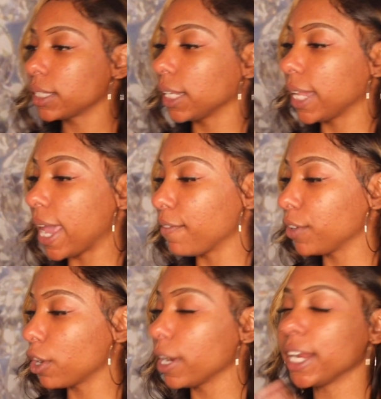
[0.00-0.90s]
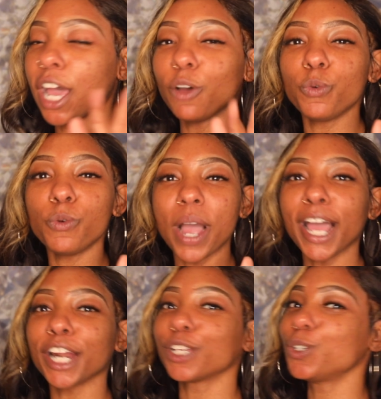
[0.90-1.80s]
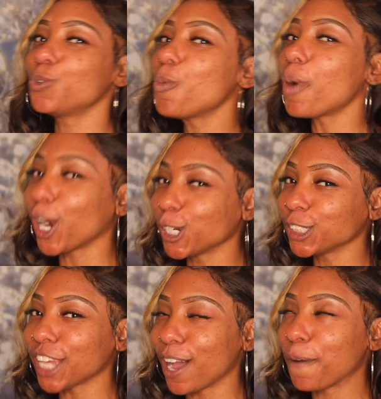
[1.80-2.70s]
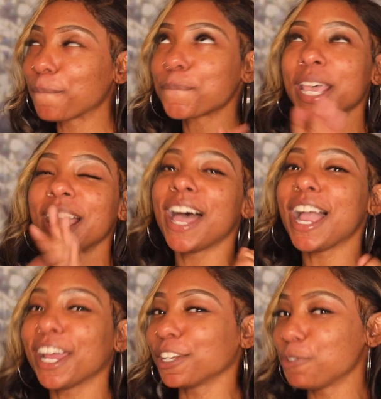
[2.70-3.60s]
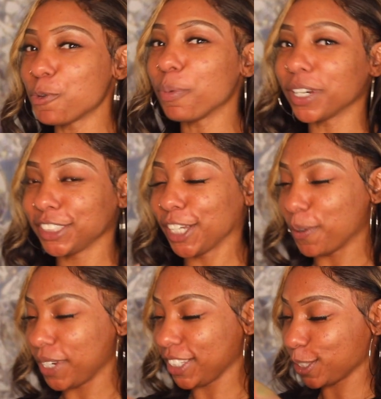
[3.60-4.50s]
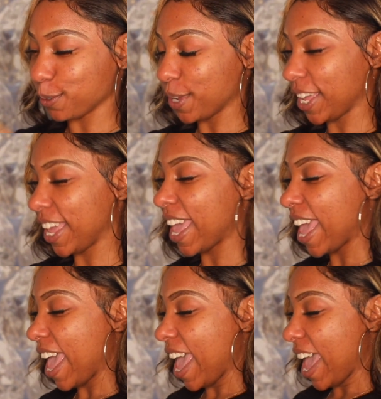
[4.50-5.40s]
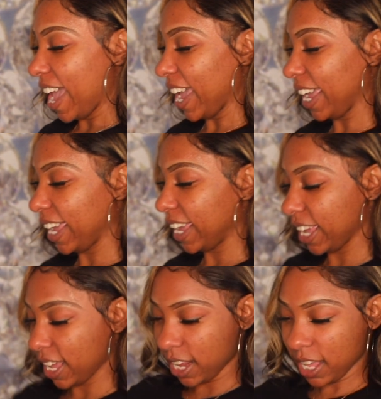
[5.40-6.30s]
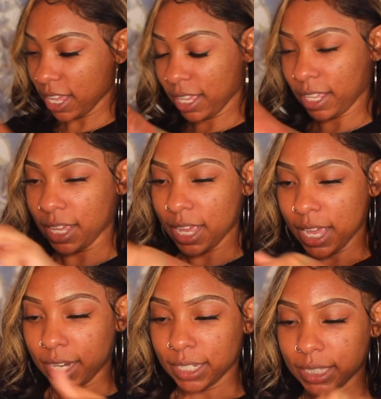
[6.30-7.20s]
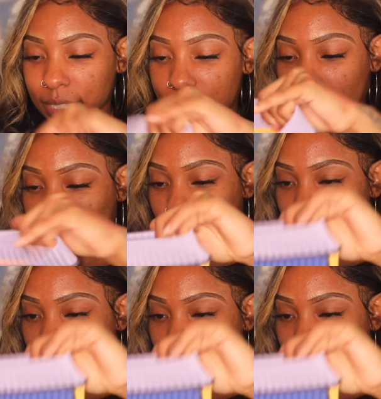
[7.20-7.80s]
the lavender. And I got a cute purse out. I got a cute purse to go with this too. And this is the extra